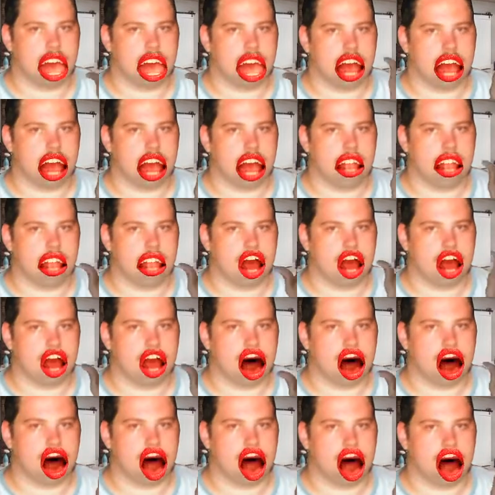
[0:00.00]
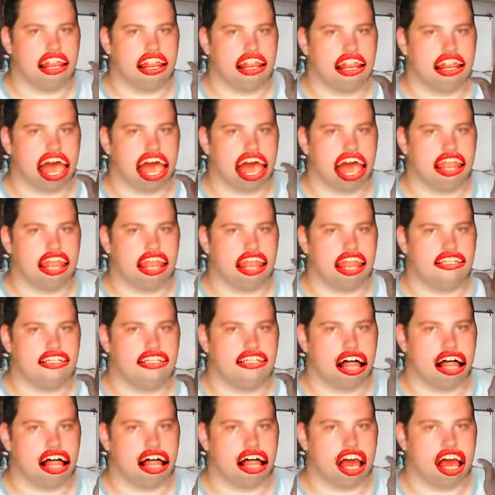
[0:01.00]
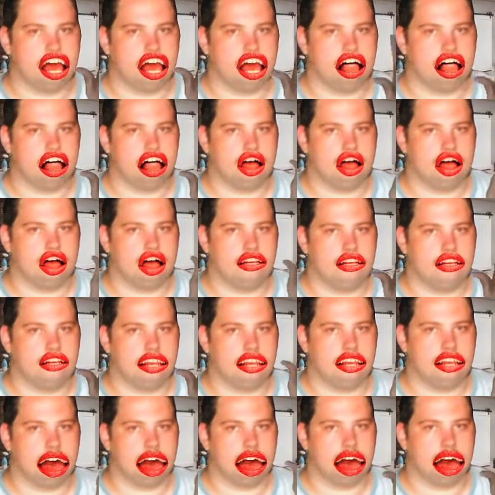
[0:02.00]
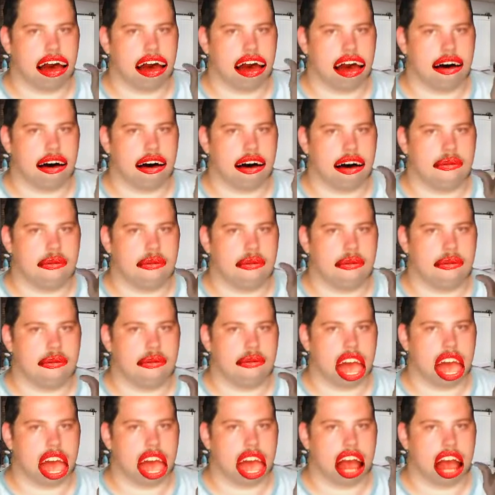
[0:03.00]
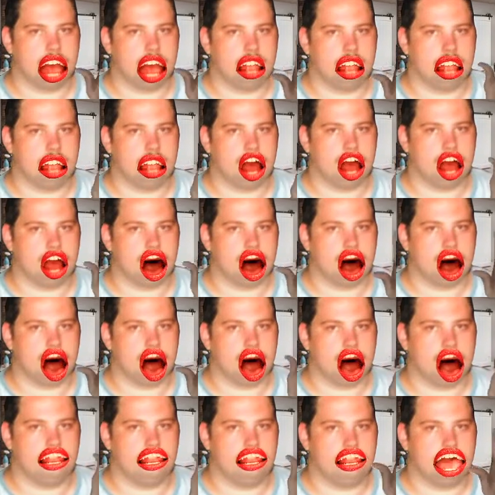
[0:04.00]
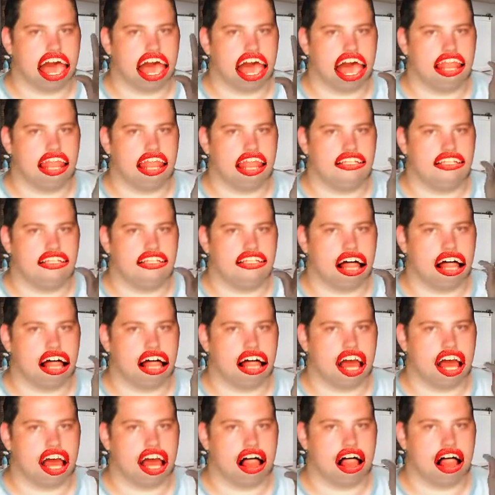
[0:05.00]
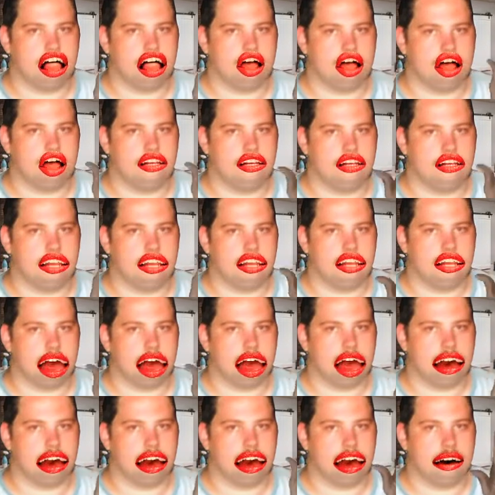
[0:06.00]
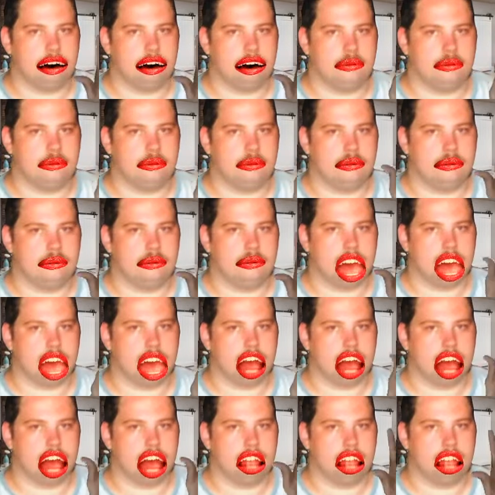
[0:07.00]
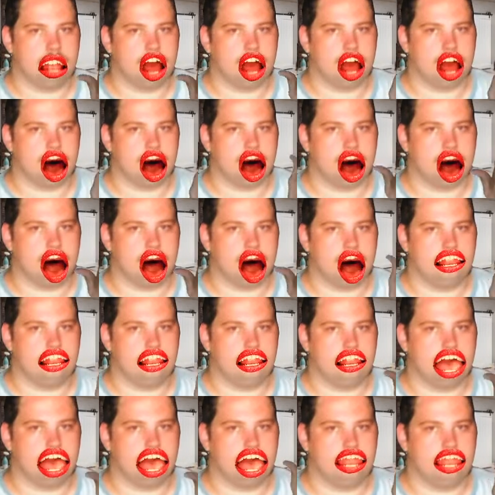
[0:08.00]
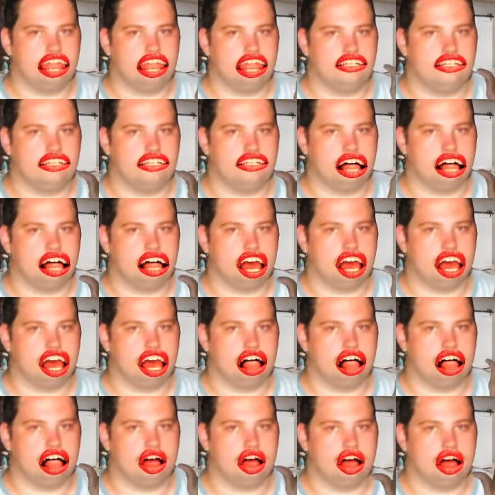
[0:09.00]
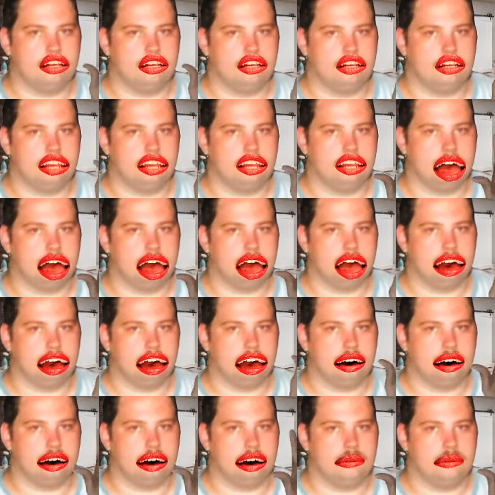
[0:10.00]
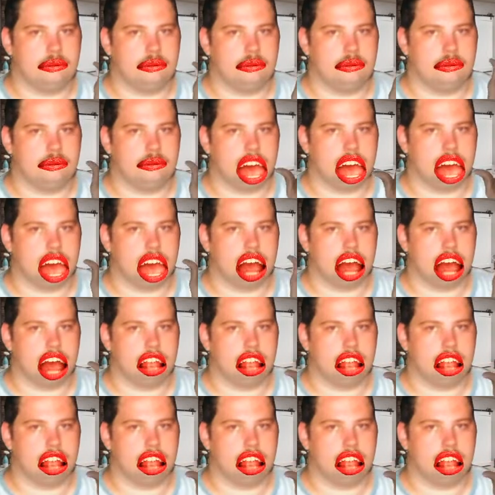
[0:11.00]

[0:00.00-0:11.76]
like really, like the only video game I've played that I would just call, I wouldn't call it terrible. I might not even call it bad. I would call it irresponsible, honestly.